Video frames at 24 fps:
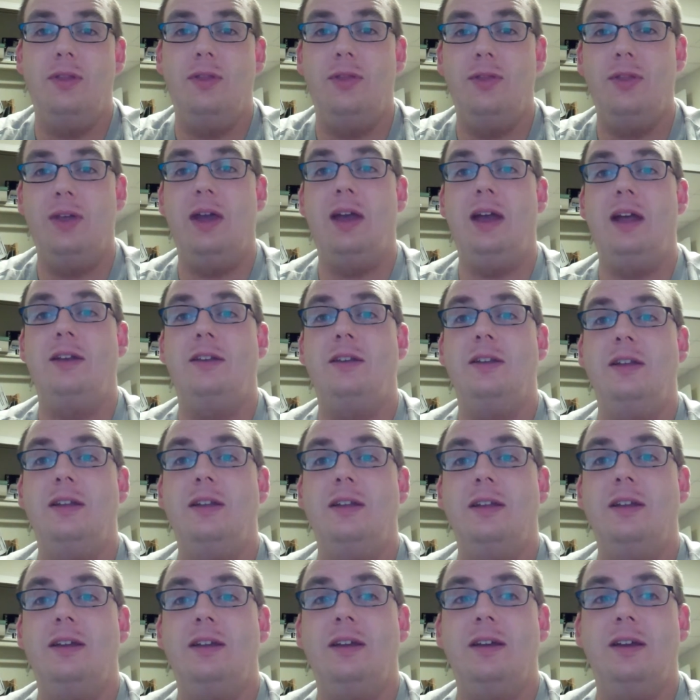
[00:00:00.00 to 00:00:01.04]
that
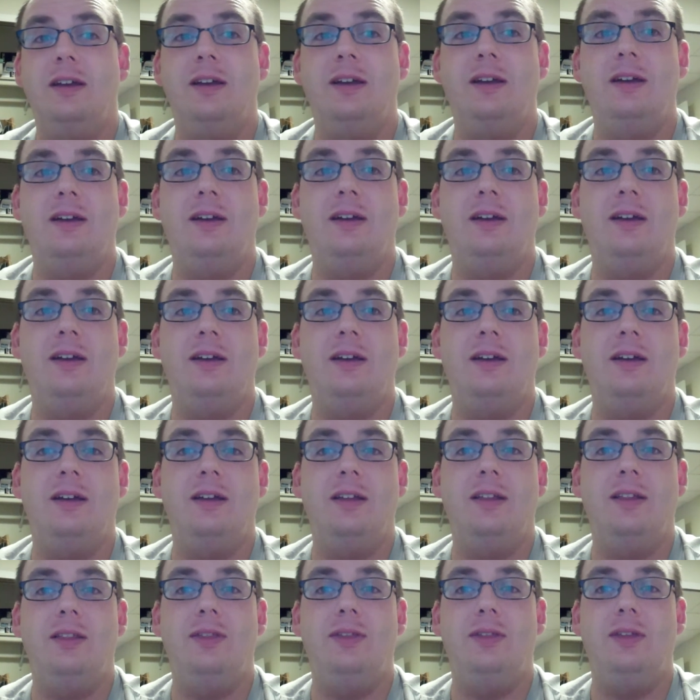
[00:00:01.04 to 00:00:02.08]
uh,
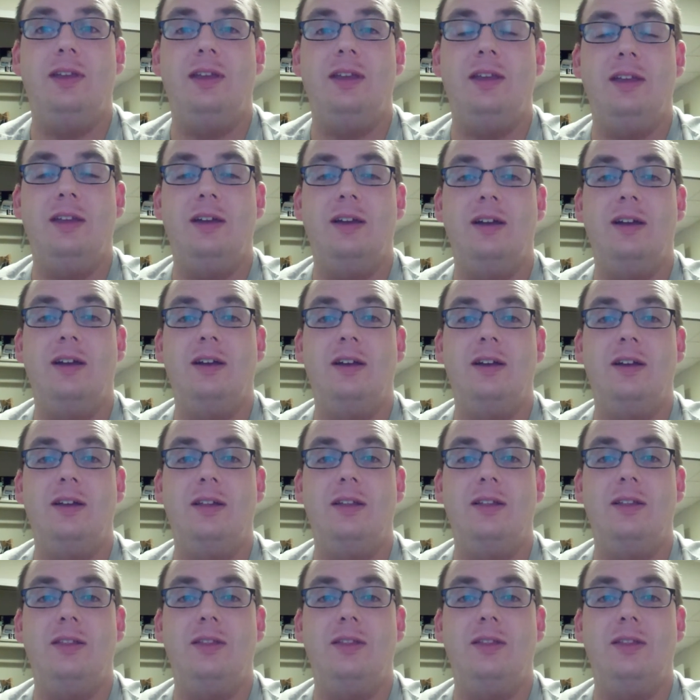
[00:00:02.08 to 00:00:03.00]
the uh,